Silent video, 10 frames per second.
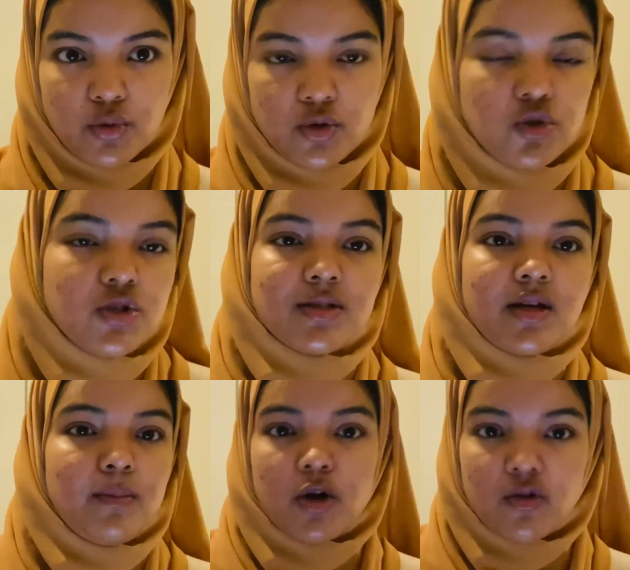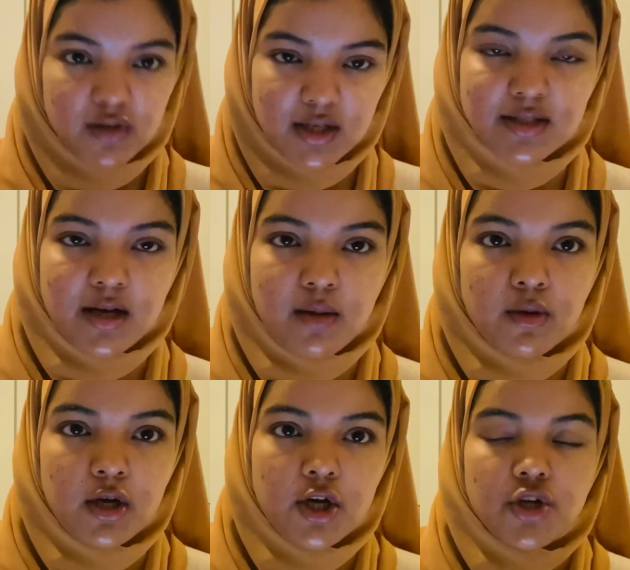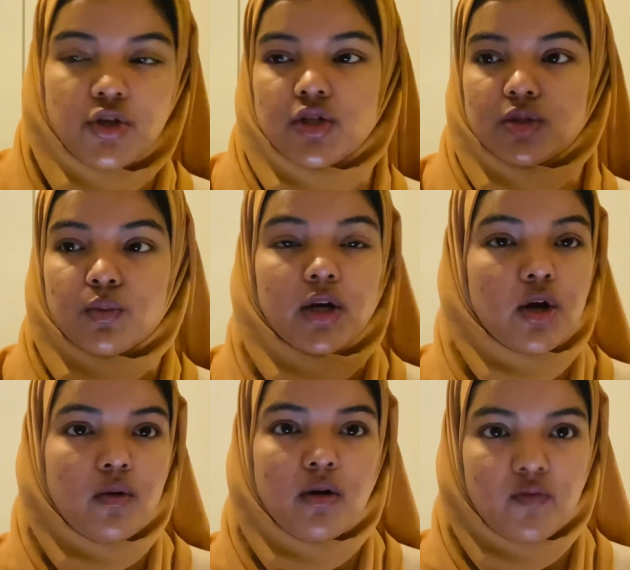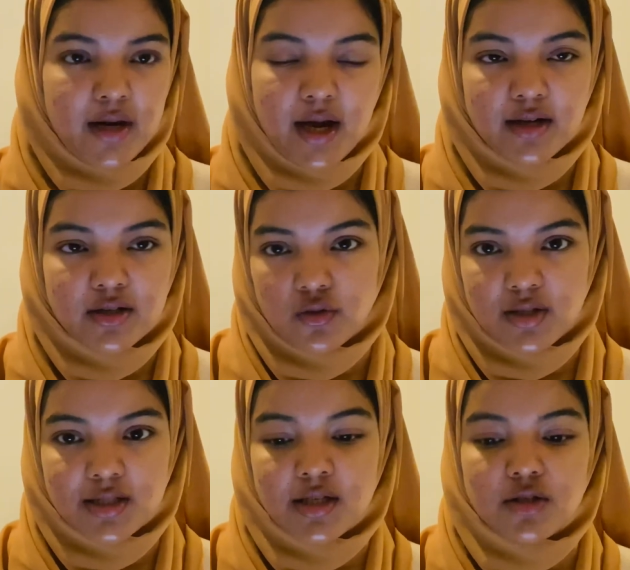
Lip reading: You just came out of the exam, you just want to go and relax, honestly.